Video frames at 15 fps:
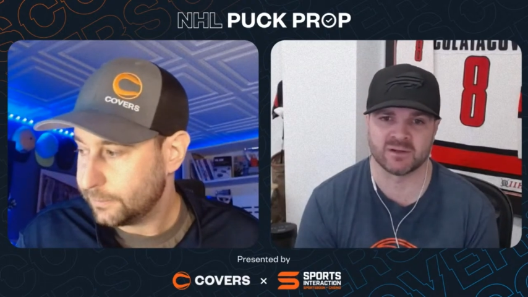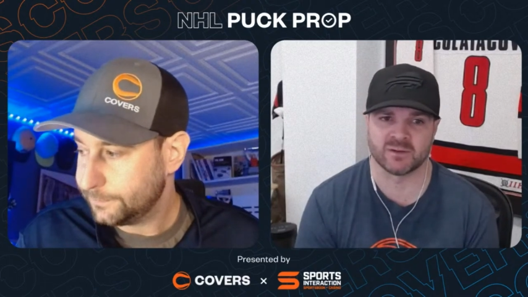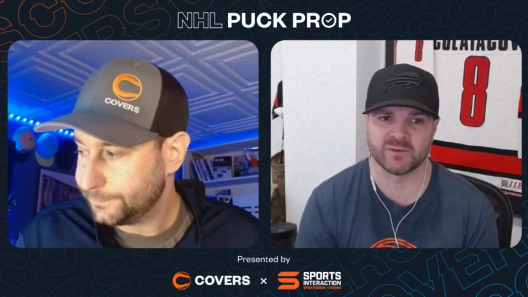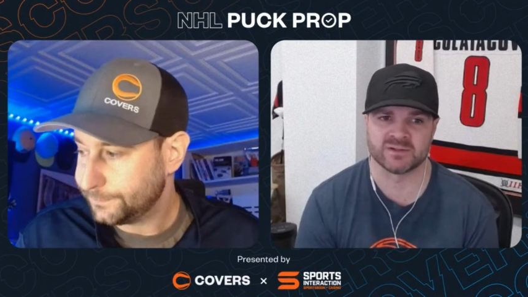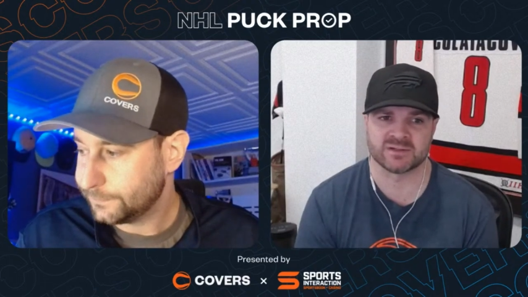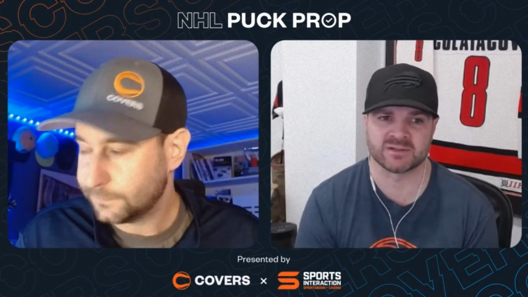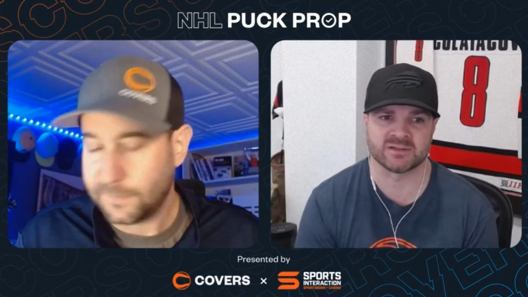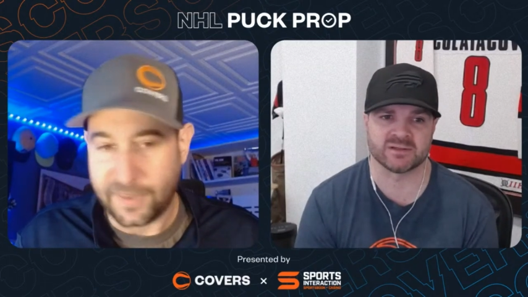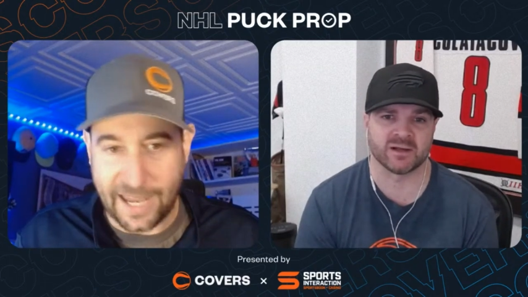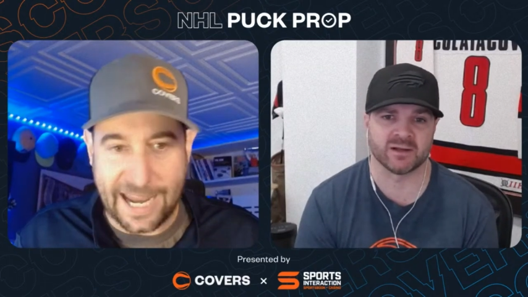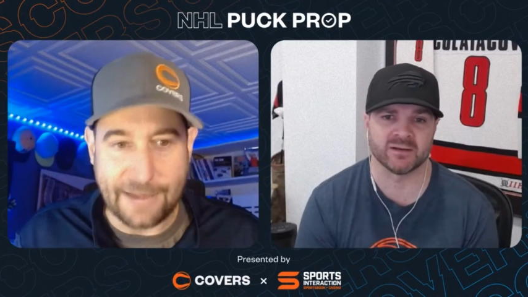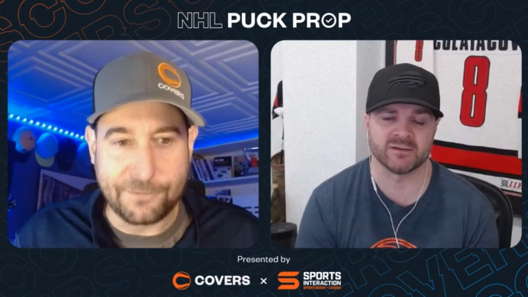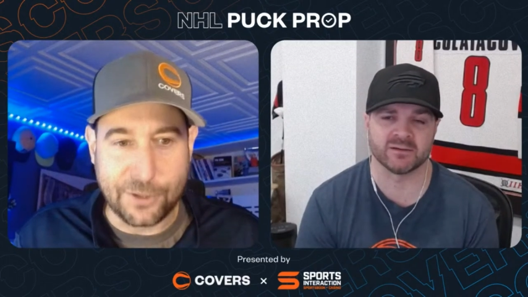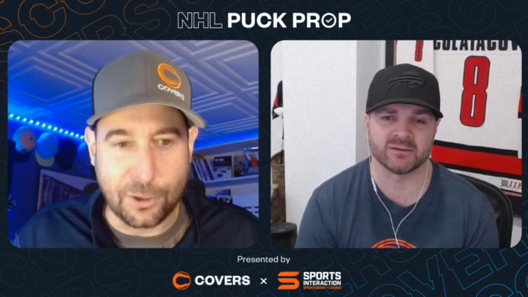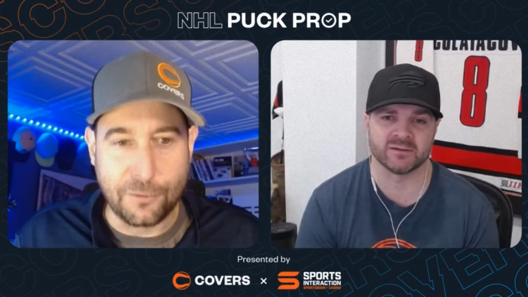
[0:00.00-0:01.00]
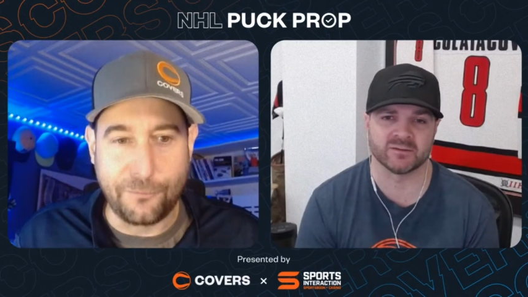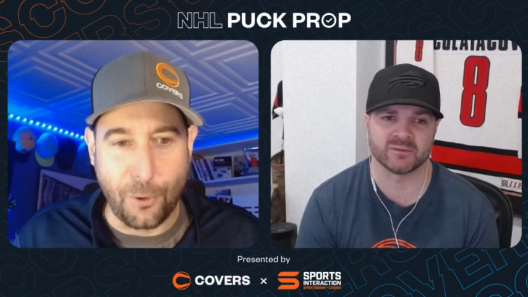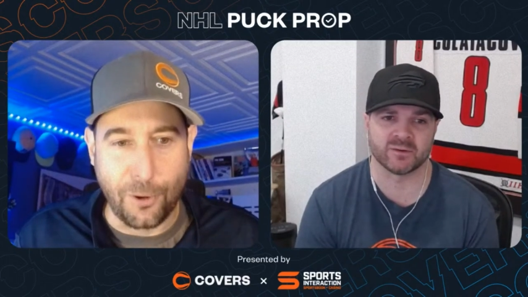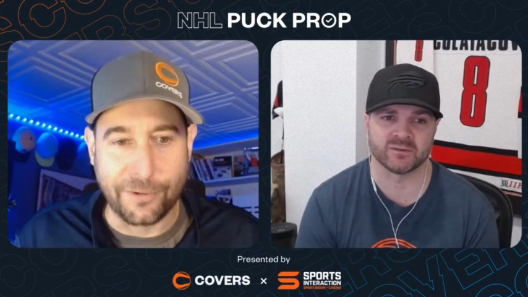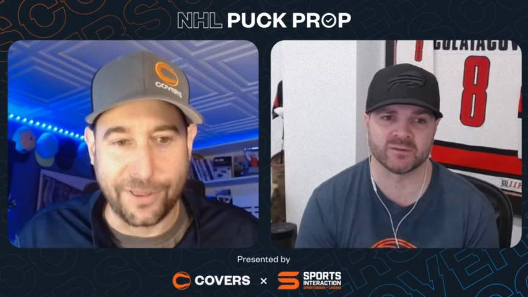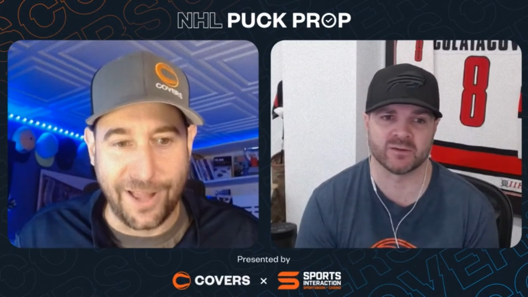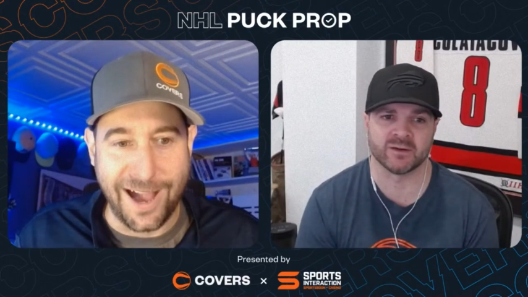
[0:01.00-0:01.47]
Speaker 1: always a stud. They have two fourth
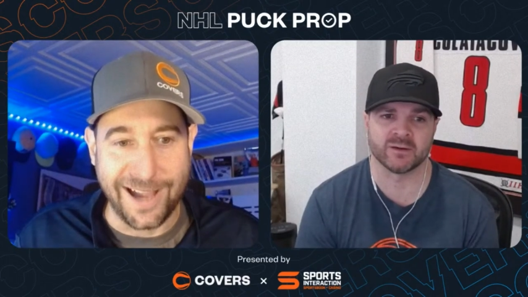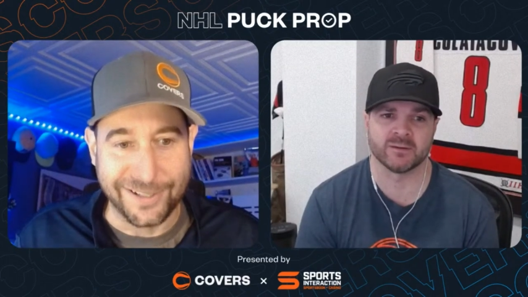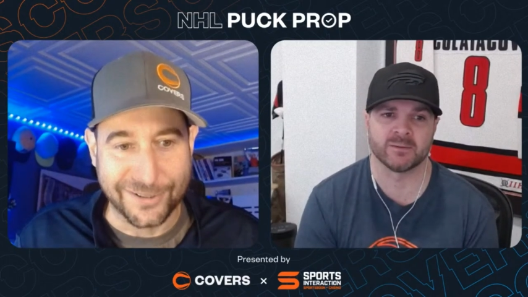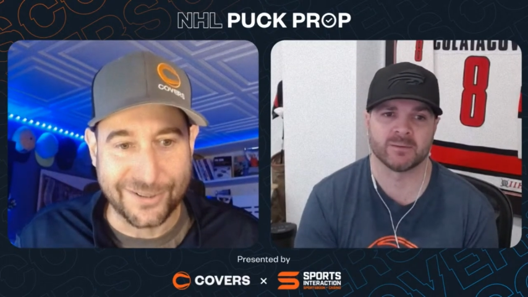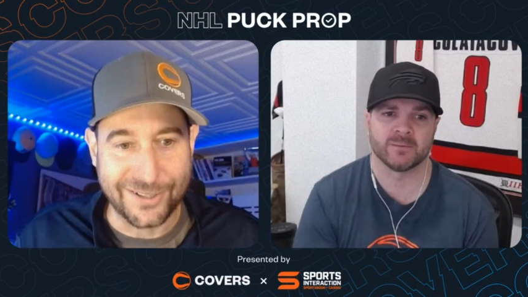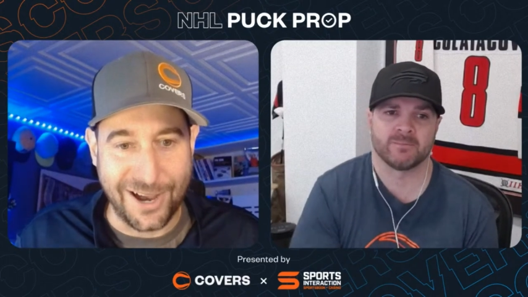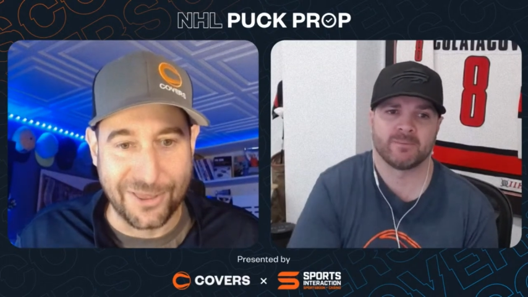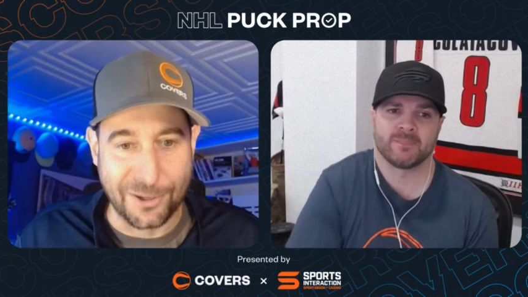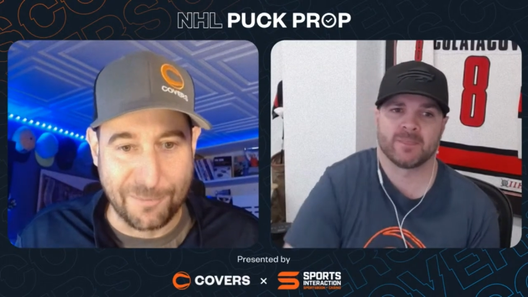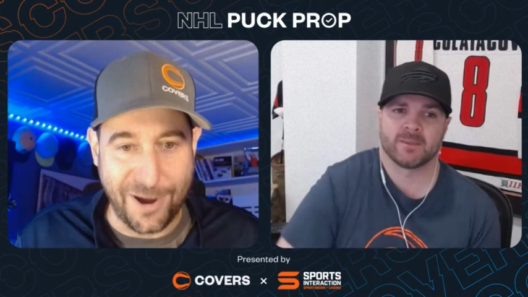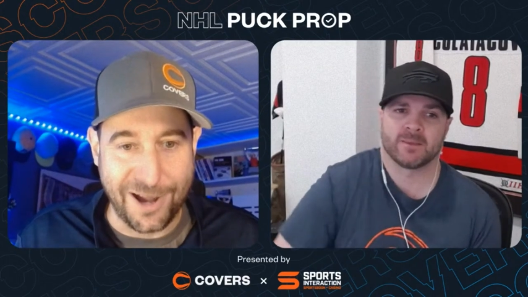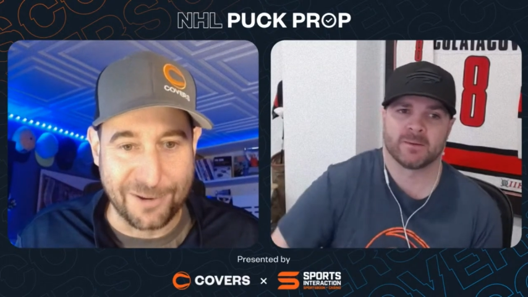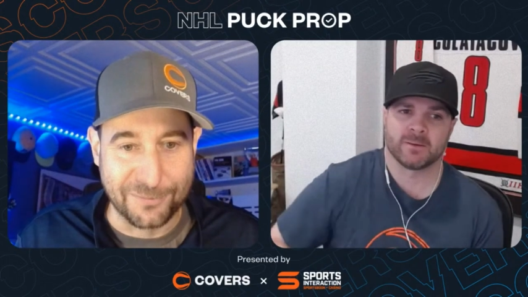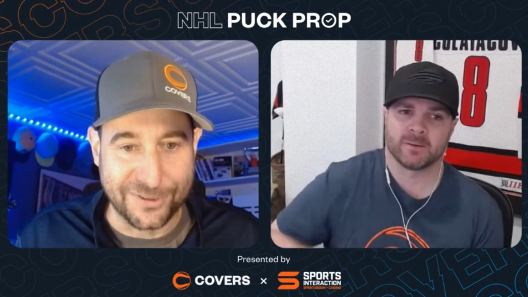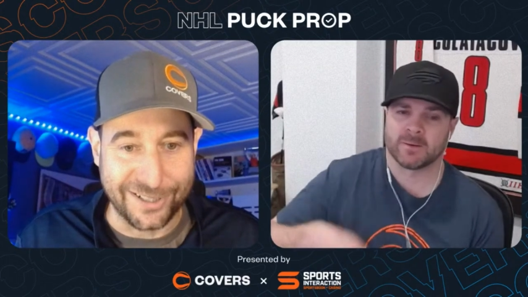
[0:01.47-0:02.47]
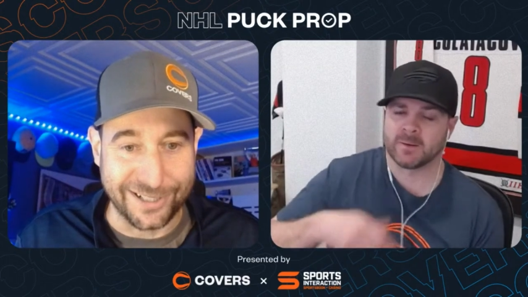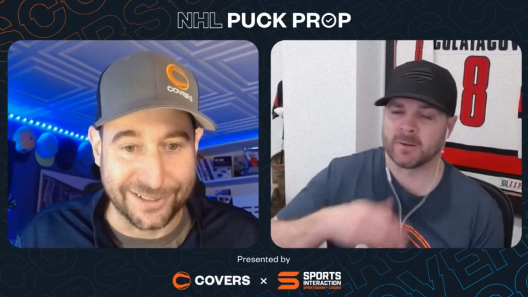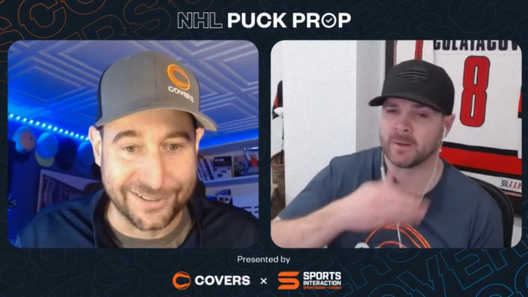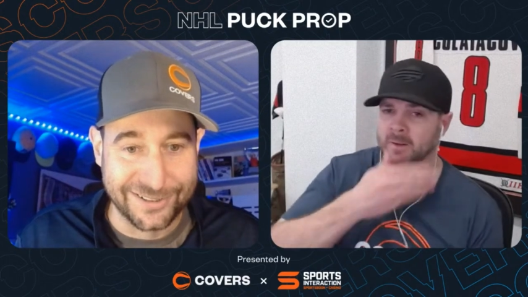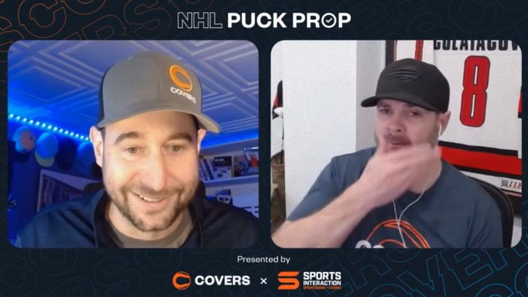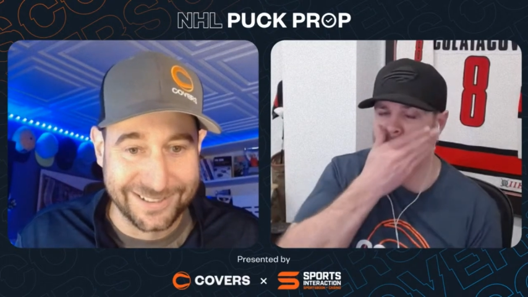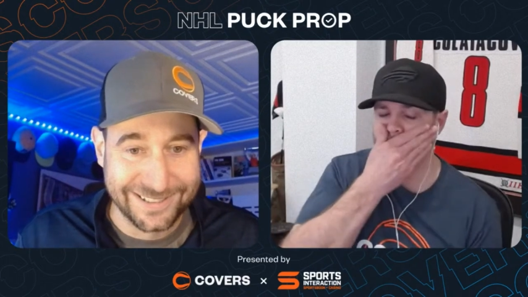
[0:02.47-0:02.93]
lines on their bottom six. Yeah.
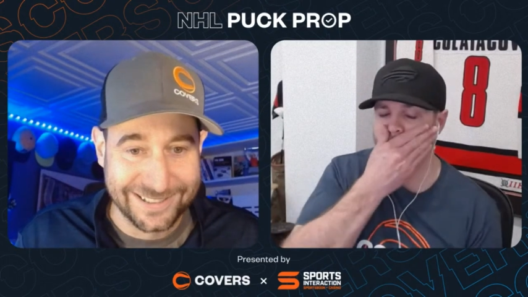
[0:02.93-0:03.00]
